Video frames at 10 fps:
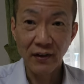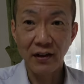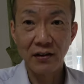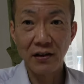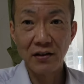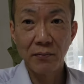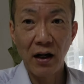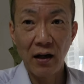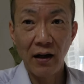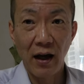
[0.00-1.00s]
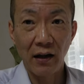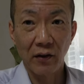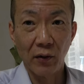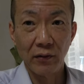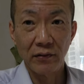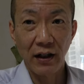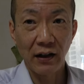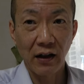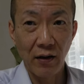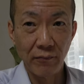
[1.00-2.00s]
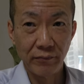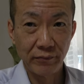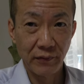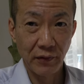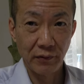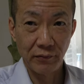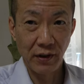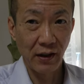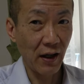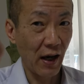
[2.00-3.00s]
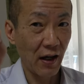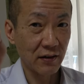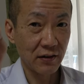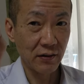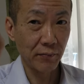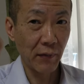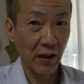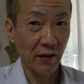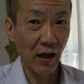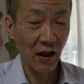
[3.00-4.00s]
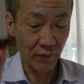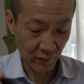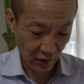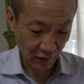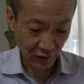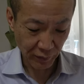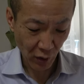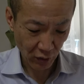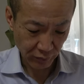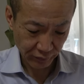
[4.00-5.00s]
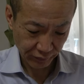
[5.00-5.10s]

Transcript: This is my hanko, inkan. It has my name at the bottom.